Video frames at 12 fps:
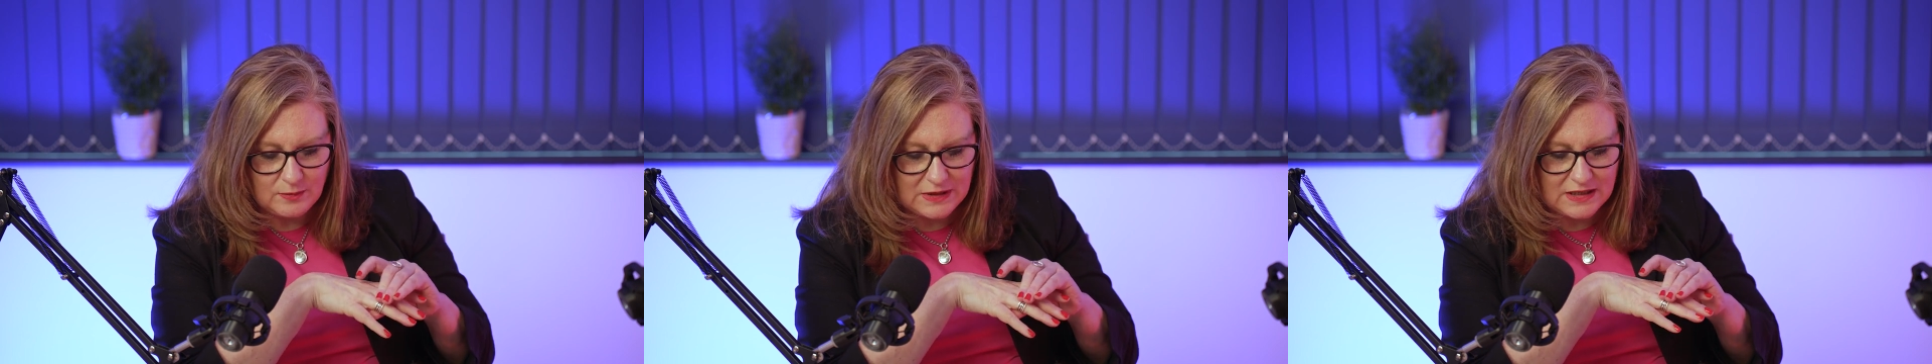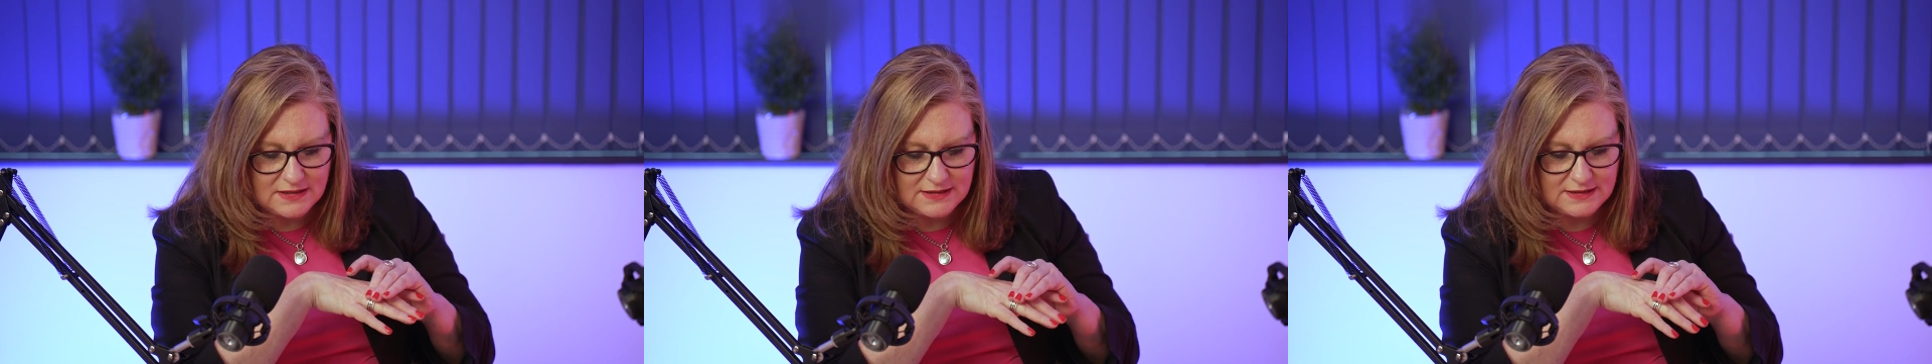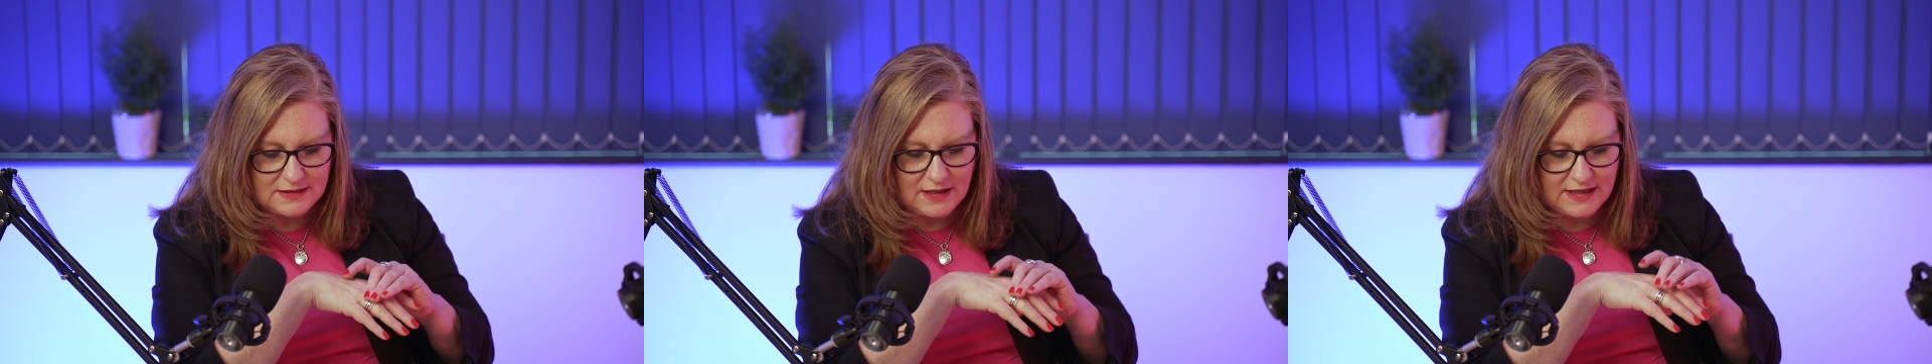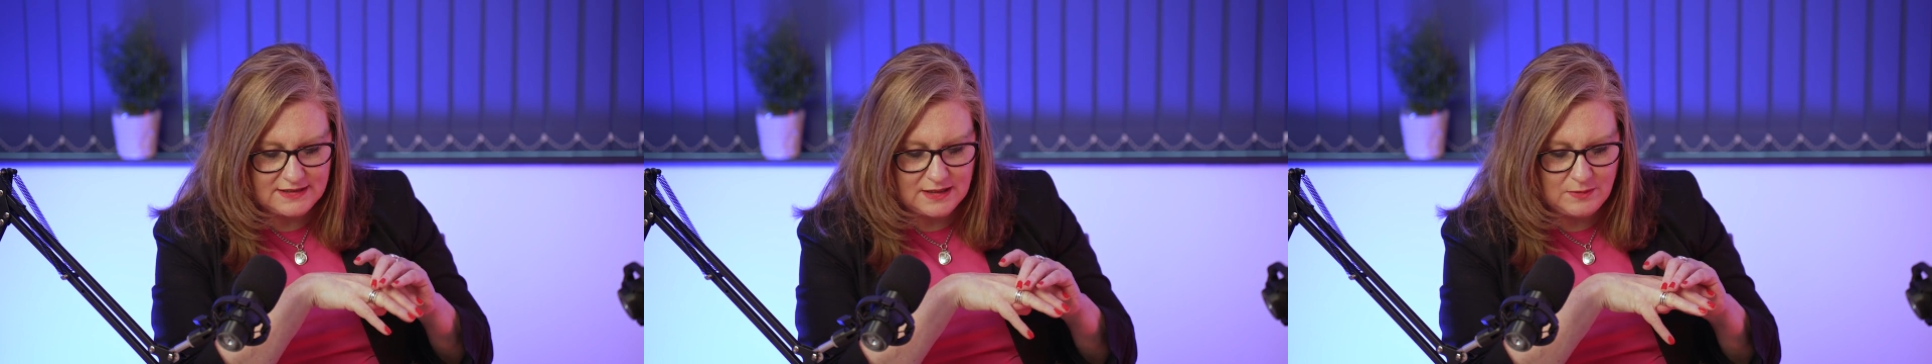Because
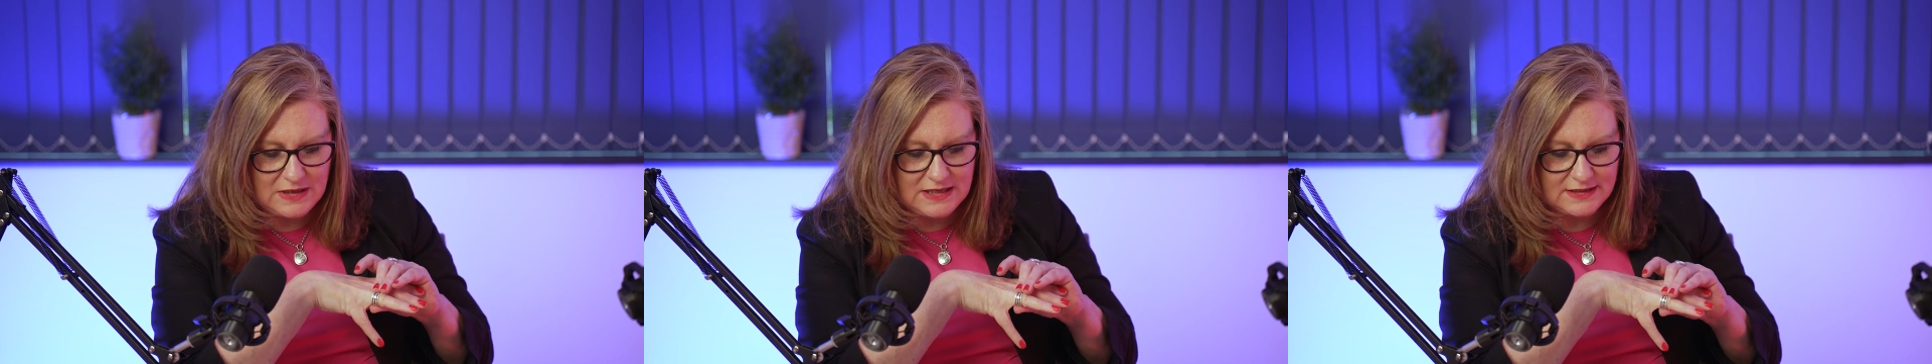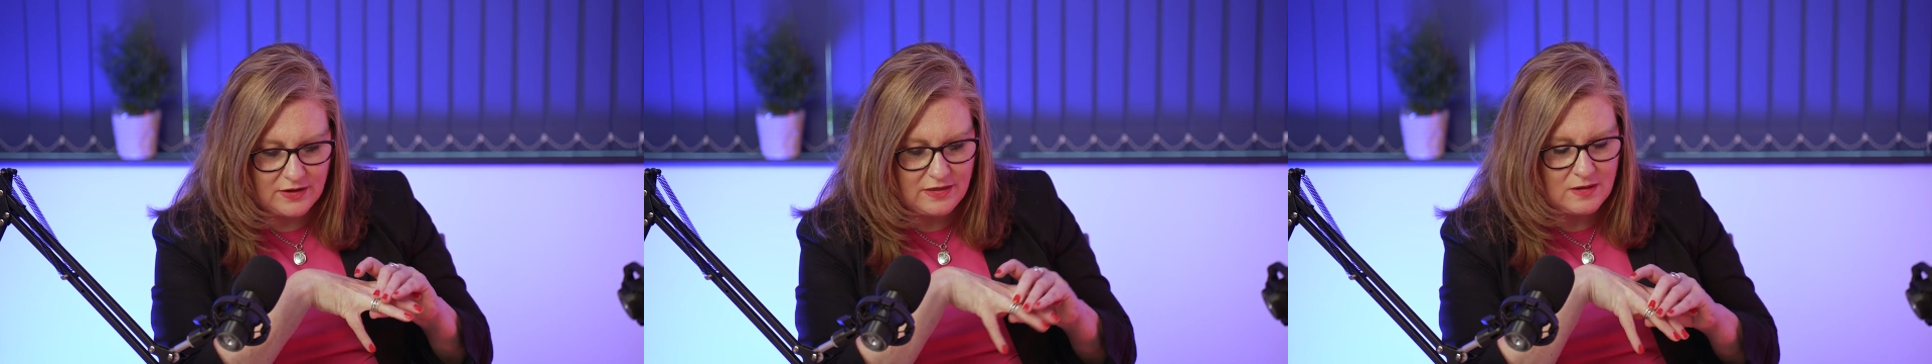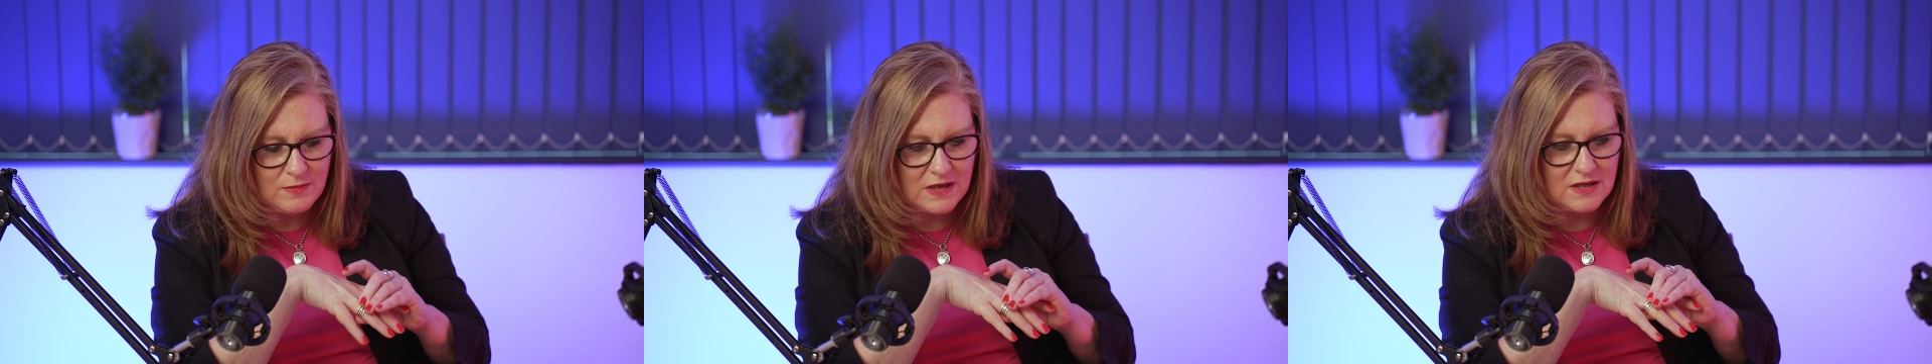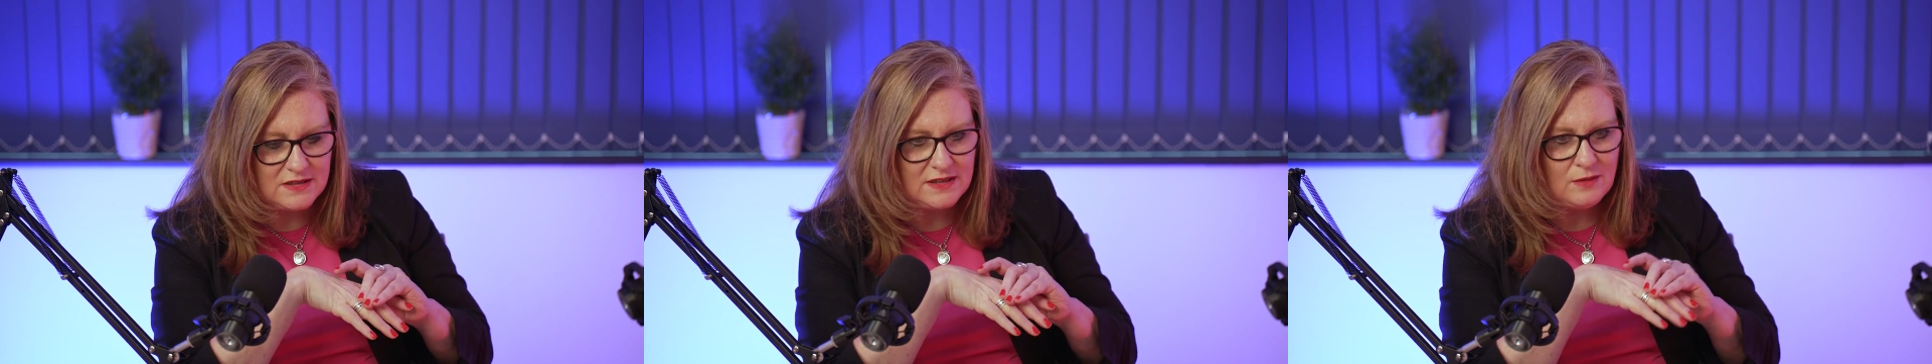SMEs, I think because